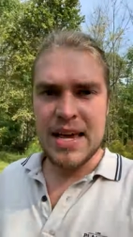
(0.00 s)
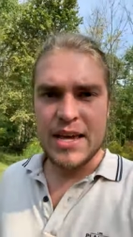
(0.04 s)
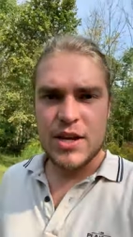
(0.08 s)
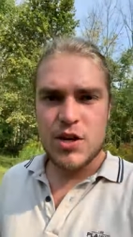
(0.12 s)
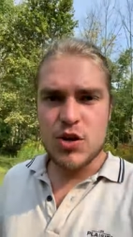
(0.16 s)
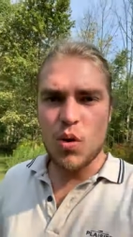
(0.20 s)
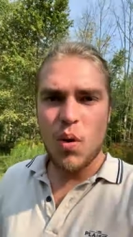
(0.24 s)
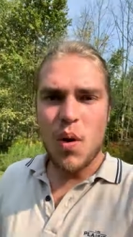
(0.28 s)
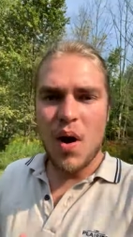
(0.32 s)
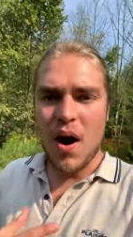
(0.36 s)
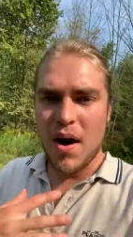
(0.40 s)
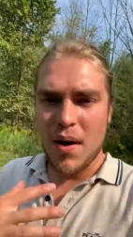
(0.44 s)

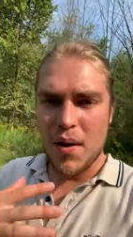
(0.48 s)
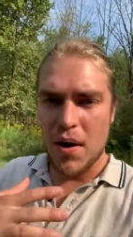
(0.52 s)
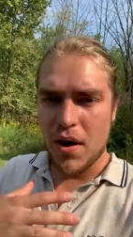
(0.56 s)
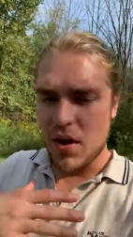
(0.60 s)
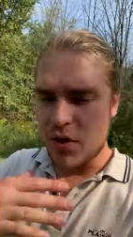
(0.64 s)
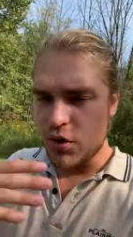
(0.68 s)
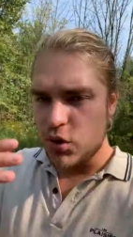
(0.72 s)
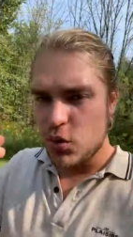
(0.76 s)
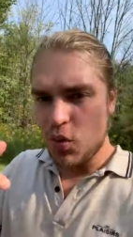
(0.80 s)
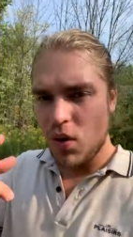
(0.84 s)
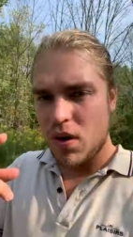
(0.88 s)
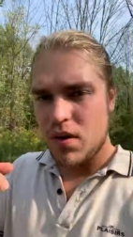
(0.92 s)
You are,
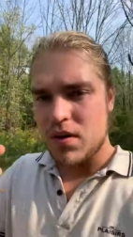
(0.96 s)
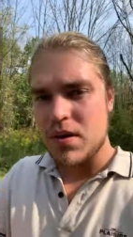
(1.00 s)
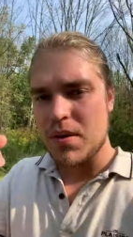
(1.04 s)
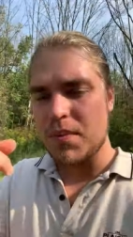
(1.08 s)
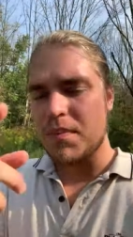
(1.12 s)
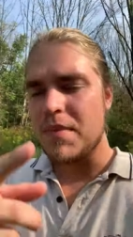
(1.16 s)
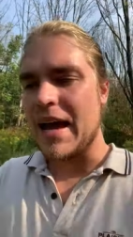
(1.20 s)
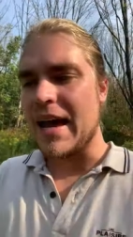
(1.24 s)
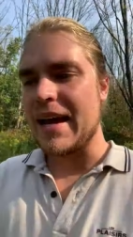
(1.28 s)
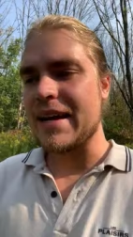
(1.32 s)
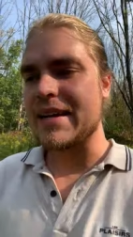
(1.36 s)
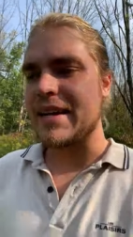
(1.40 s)
you are a
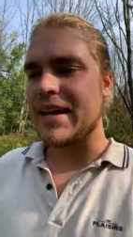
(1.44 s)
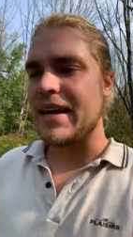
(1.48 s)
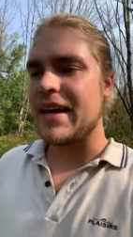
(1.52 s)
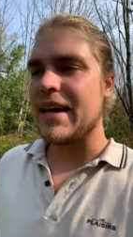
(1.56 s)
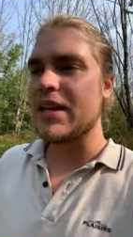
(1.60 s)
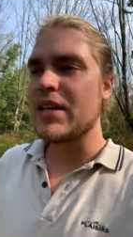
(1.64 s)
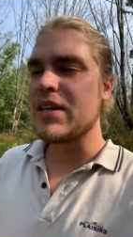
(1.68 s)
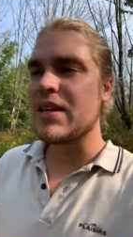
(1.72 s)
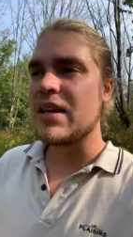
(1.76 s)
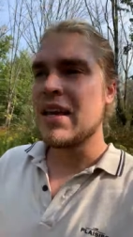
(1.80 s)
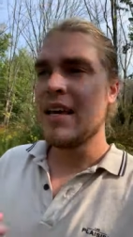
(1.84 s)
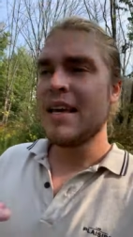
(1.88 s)
magnet.
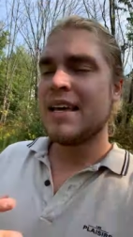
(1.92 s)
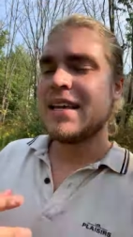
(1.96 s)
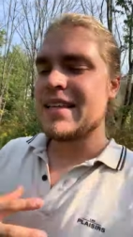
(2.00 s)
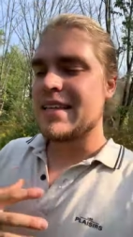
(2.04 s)
And